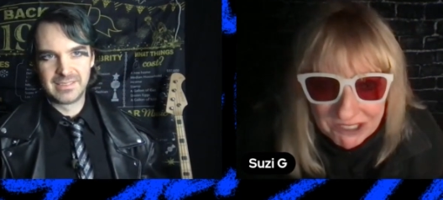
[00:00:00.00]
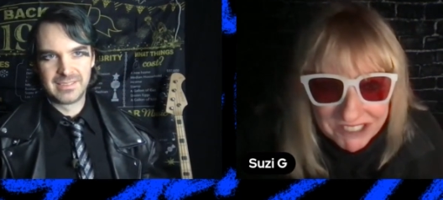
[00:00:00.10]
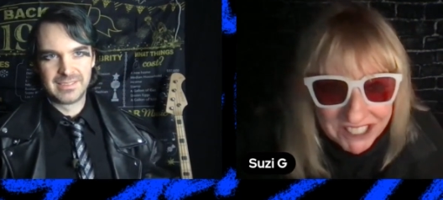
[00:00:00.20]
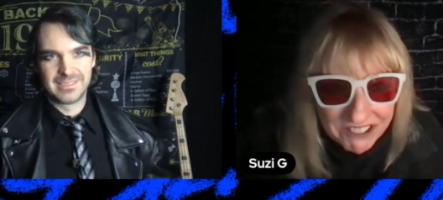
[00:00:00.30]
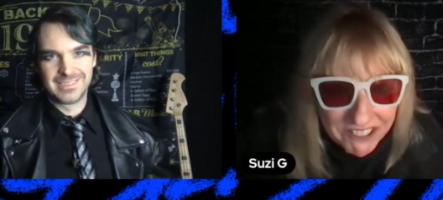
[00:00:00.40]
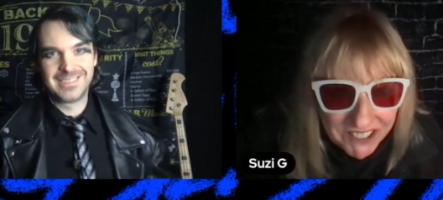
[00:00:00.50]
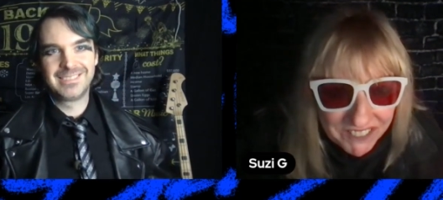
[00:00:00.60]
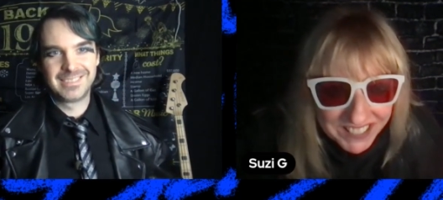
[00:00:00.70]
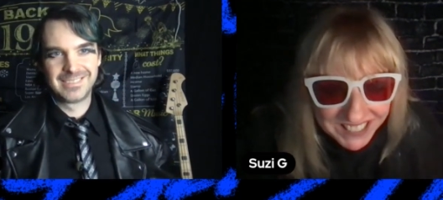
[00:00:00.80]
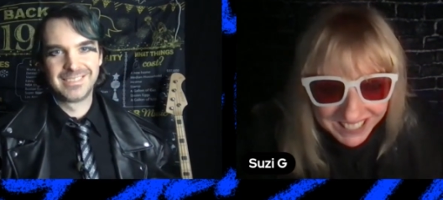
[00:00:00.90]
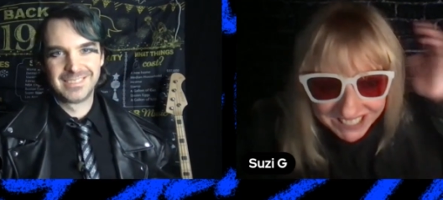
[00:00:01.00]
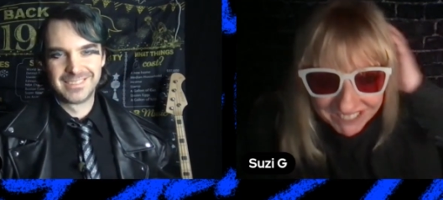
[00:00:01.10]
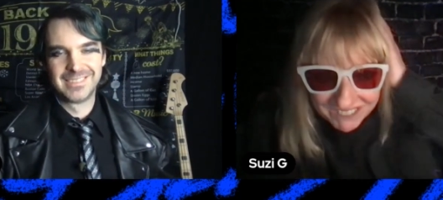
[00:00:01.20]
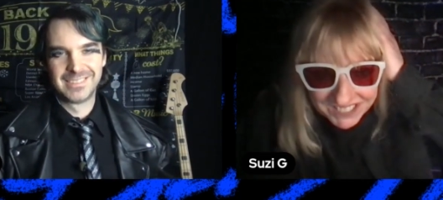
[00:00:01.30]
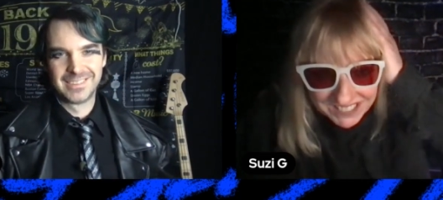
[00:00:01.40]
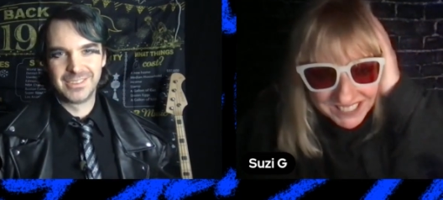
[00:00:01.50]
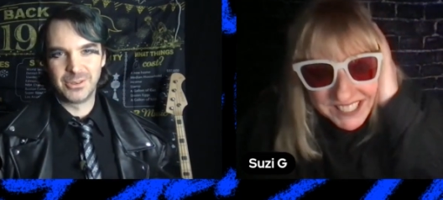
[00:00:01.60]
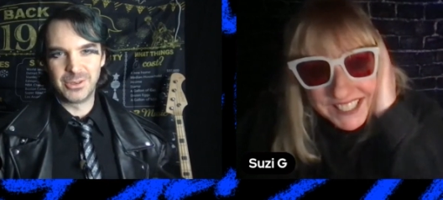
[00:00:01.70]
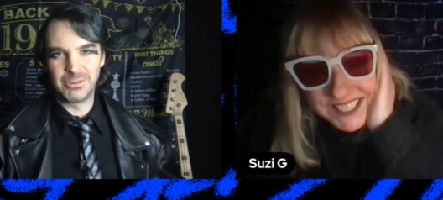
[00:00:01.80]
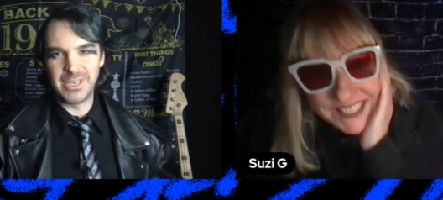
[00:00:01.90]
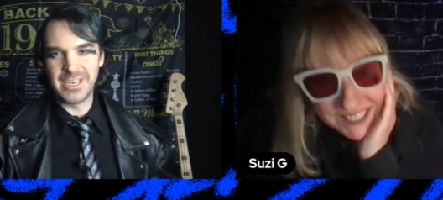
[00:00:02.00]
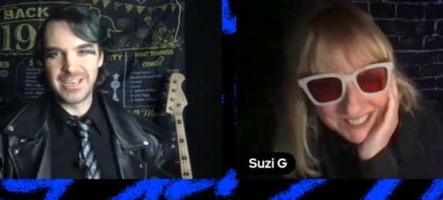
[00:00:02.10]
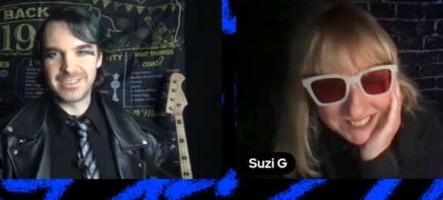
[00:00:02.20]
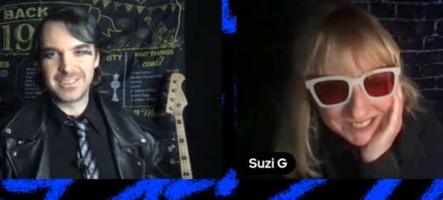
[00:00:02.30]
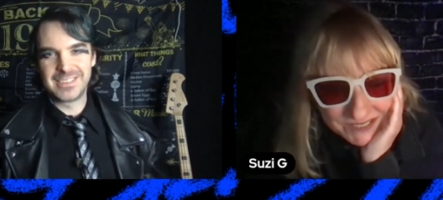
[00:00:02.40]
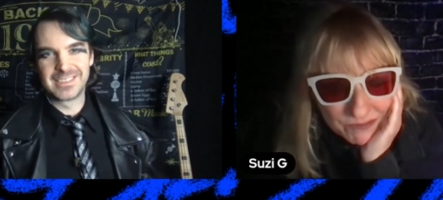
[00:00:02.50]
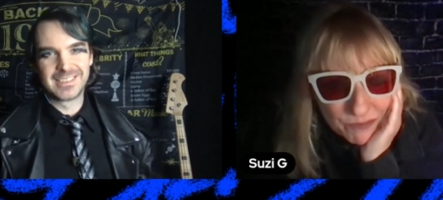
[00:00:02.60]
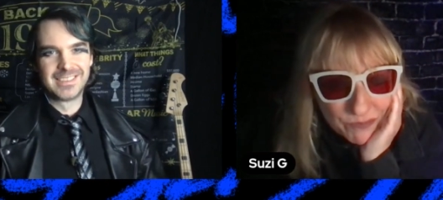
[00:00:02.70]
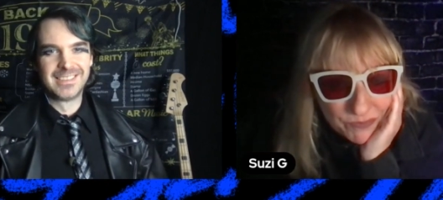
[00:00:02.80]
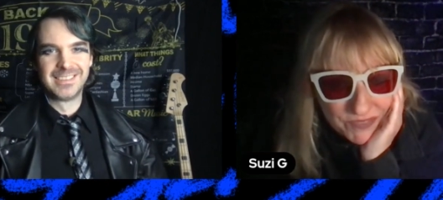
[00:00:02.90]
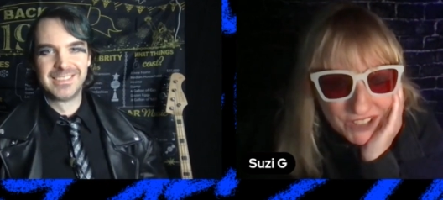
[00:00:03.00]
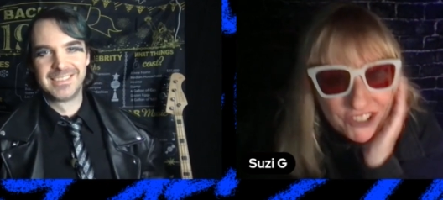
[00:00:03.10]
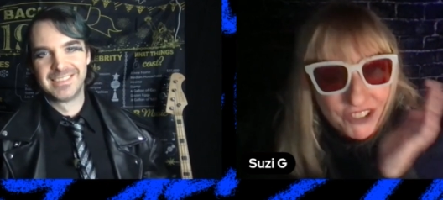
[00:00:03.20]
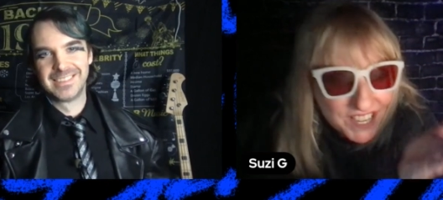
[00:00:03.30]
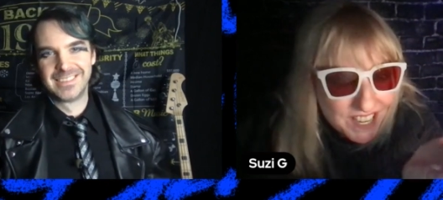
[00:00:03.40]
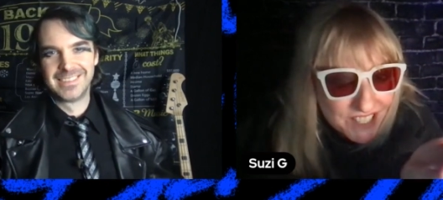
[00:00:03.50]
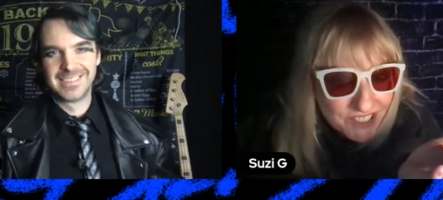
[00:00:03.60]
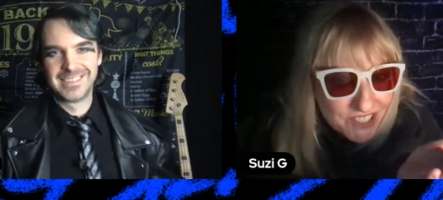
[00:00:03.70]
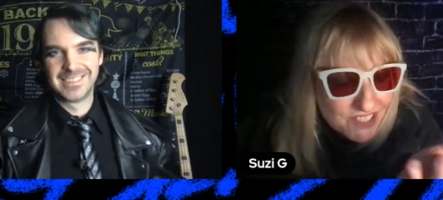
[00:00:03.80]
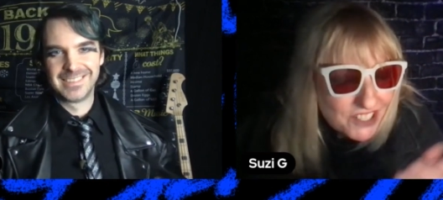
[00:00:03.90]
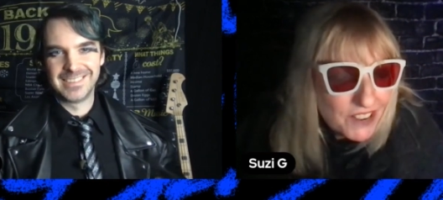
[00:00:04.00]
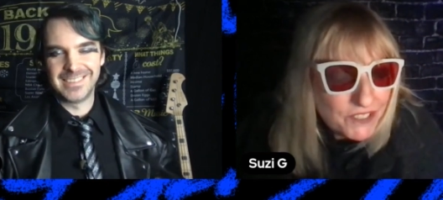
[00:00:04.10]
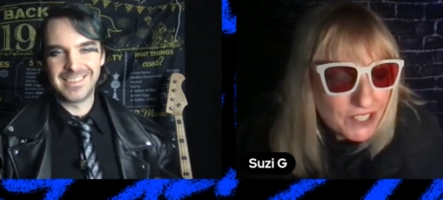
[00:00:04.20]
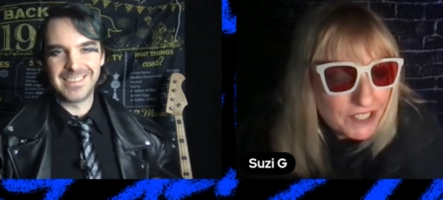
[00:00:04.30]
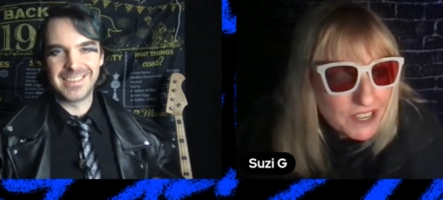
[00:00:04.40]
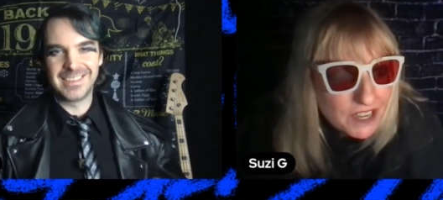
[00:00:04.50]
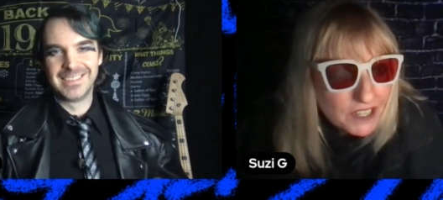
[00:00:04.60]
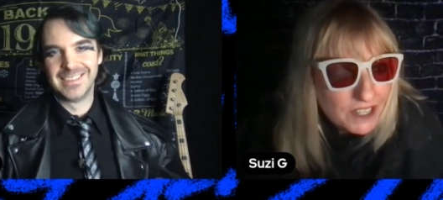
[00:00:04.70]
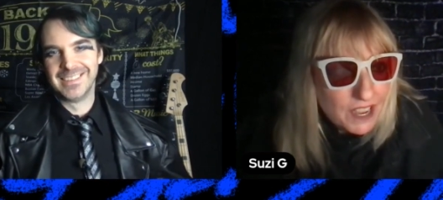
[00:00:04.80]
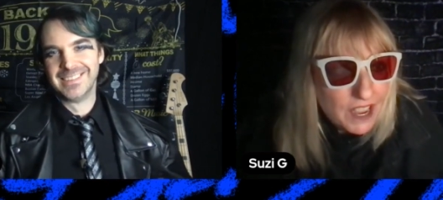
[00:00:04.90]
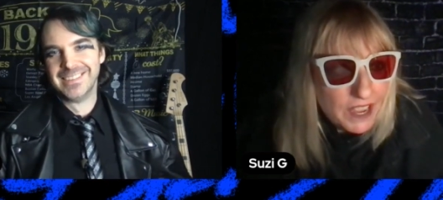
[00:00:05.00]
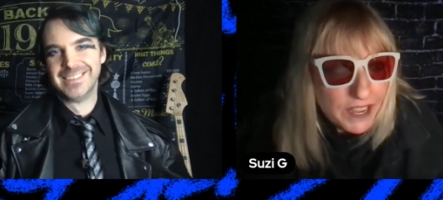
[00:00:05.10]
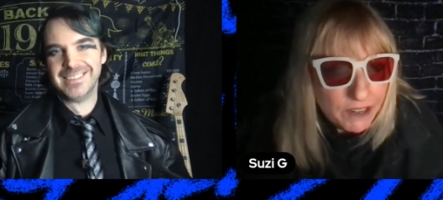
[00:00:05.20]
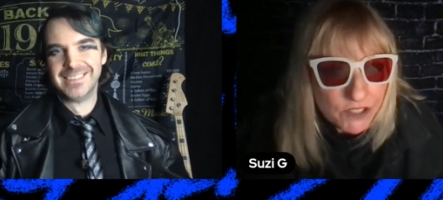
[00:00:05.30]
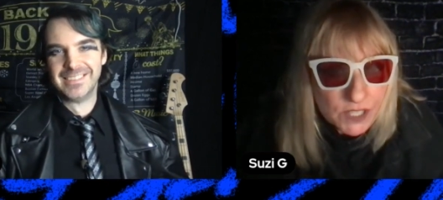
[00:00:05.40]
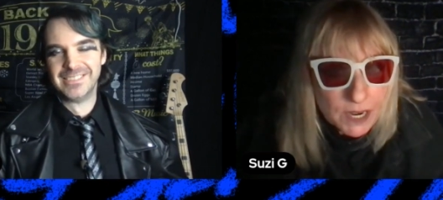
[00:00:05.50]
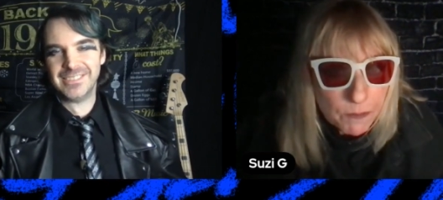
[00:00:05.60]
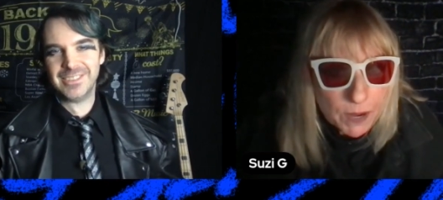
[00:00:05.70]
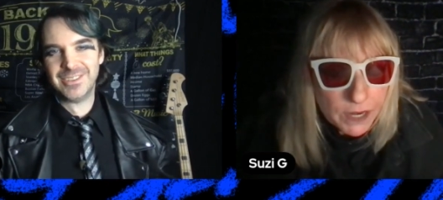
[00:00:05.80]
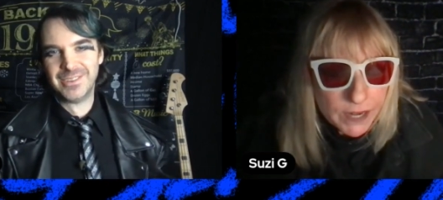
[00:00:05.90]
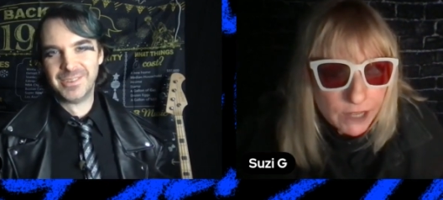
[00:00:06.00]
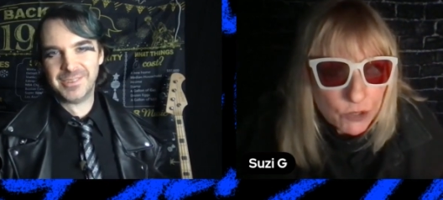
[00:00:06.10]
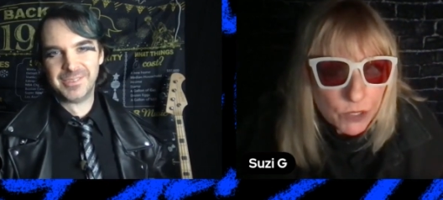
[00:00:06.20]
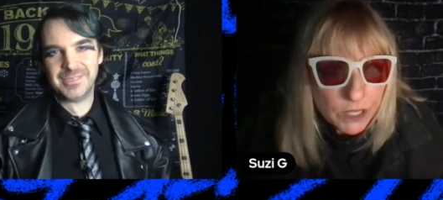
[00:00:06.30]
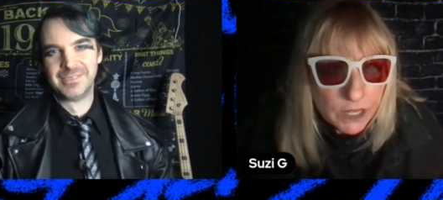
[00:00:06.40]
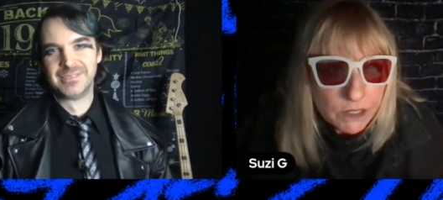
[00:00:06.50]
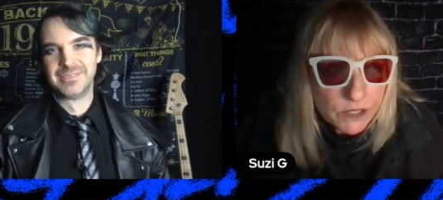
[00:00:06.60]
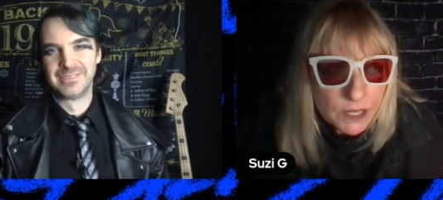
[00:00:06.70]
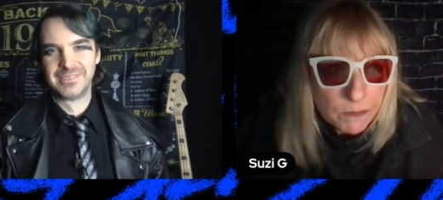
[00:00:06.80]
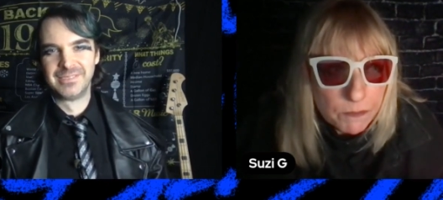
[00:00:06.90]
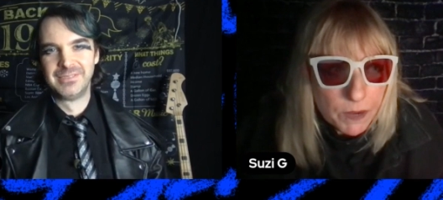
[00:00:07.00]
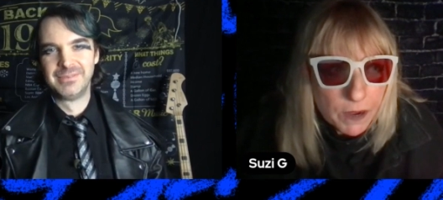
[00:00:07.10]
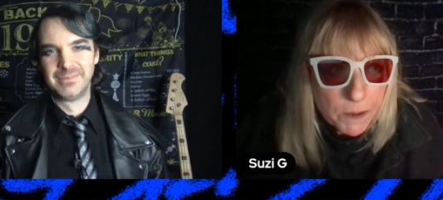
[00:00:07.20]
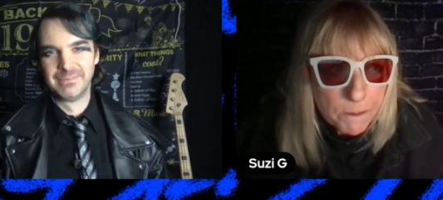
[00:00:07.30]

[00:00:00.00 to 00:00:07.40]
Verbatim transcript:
Speaker 1: you know what i mean like you have to
Speaker 2: or green acres
Speaker 1: or green acres you have to yeah, yeah. it'll seem unnatural and it'll seem um